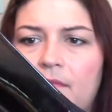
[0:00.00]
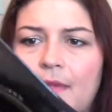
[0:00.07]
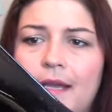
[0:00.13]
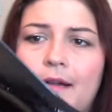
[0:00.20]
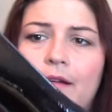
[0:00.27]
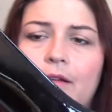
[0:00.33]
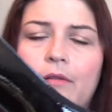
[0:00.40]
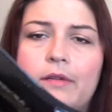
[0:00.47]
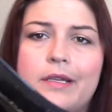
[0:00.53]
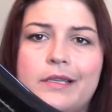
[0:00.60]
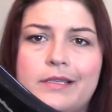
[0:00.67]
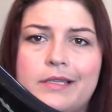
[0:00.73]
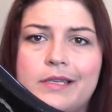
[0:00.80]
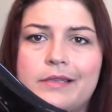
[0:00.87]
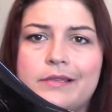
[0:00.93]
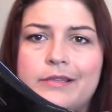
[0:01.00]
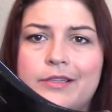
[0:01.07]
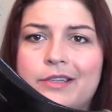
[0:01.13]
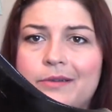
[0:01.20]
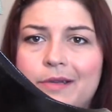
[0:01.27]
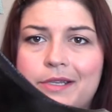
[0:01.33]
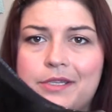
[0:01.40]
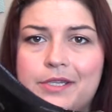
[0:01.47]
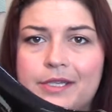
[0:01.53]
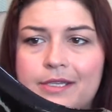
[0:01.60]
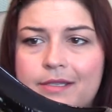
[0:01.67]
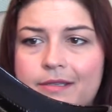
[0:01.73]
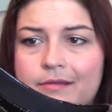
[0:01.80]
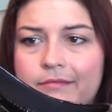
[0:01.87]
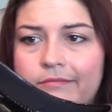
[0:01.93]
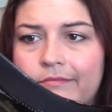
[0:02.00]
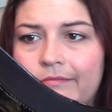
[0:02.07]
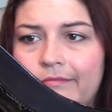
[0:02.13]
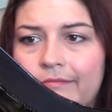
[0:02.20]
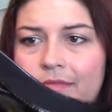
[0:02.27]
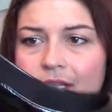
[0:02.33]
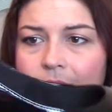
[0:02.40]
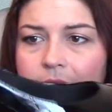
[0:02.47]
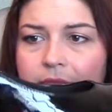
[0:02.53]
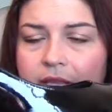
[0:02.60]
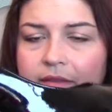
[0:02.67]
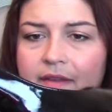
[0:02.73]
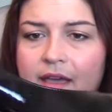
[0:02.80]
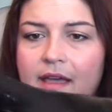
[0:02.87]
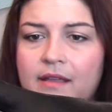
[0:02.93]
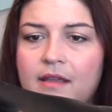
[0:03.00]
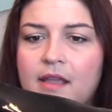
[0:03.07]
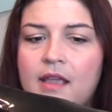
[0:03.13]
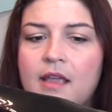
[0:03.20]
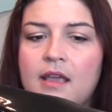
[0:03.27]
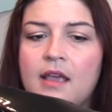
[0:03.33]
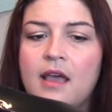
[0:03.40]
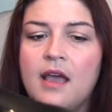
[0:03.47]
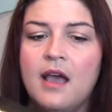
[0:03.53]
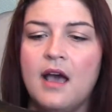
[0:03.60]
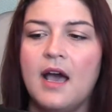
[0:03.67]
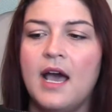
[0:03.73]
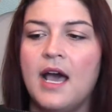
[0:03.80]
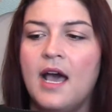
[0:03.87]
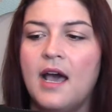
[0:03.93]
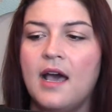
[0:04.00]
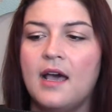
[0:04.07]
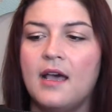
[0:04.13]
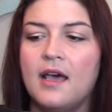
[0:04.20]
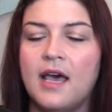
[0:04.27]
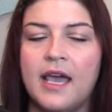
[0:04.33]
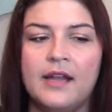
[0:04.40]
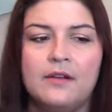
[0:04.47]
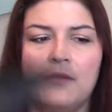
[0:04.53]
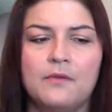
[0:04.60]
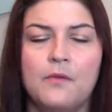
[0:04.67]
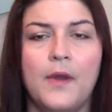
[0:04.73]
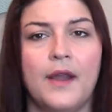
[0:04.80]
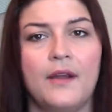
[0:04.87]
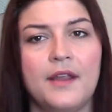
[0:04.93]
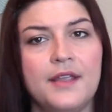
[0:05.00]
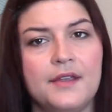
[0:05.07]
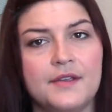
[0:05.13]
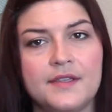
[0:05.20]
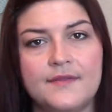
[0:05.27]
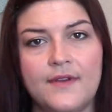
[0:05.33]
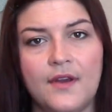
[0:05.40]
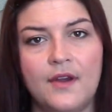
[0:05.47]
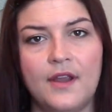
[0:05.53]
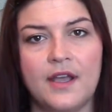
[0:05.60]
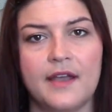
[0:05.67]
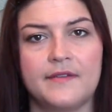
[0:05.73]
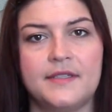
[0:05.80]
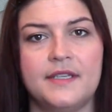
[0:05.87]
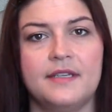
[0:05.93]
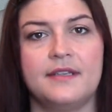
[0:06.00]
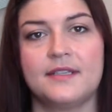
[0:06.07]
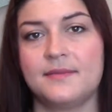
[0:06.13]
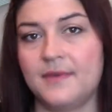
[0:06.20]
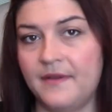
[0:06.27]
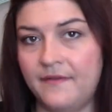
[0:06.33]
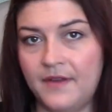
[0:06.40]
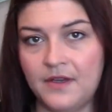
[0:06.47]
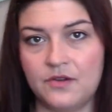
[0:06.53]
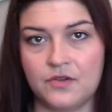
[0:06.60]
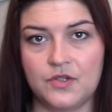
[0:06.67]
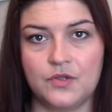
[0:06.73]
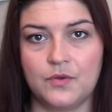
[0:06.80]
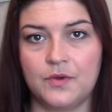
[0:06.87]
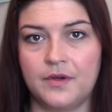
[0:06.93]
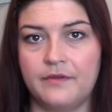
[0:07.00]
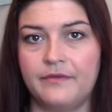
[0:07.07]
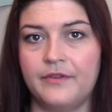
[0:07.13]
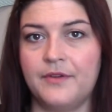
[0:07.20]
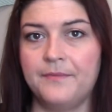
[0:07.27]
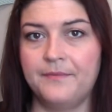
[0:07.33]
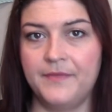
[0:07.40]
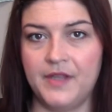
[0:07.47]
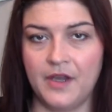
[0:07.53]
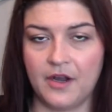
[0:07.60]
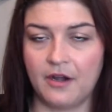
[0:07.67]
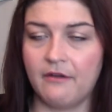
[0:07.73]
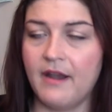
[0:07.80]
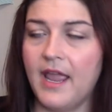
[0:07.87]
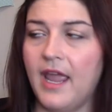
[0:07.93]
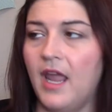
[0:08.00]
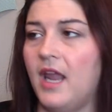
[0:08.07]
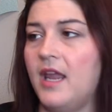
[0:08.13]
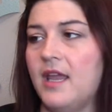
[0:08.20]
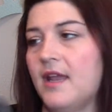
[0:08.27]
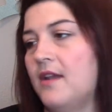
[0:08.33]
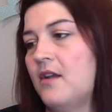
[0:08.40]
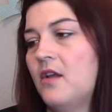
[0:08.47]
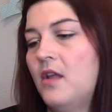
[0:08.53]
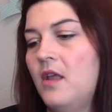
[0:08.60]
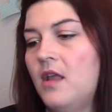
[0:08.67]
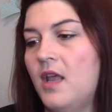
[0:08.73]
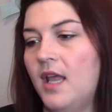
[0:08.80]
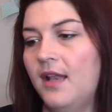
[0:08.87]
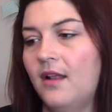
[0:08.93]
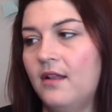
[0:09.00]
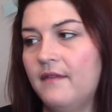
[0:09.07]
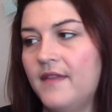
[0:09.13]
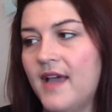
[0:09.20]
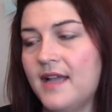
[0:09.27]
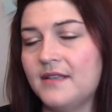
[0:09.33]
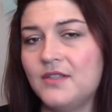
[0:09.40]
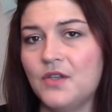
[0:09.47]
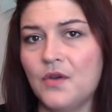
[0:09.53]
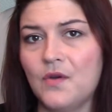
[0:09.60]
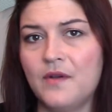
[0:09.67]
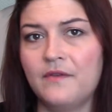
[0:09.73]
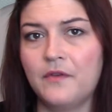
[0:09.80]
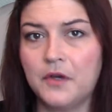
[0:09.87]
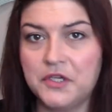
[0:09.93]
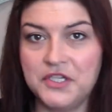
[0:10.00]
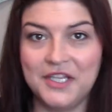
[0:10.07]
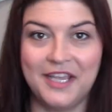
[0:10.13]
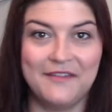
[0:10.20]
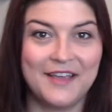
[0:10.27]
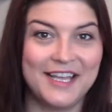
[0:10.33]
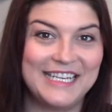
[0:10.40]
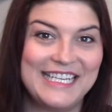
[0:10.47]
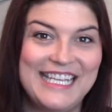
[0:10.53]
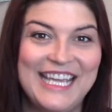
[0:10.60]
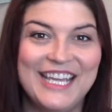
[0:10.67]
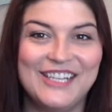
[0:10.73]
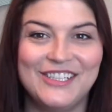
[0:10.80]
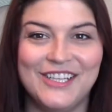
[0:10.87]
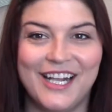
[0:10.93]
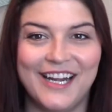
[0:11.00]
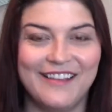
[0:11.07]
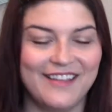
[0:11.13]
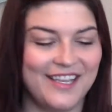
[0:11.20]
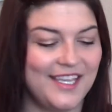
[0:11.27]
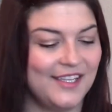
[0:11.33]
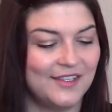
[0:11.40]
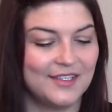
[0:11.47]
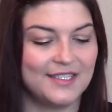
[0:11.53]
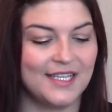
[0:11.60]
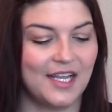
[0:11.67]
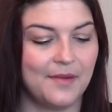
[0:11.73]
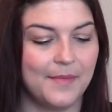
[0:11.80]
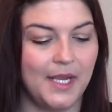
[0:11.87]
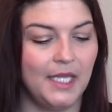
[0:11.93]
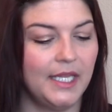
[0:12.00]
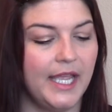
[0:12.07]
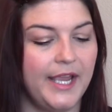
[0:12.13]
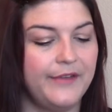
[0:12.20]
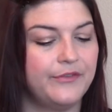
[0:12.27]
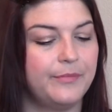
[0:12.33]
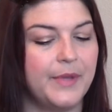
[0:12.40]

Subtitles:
I don't know, what is this, 2 inches? Something like that. I don't wear heels very often because my feet are sore from the RA and all of that, so unfortunately I've had to kick a lot of the heels out of my life.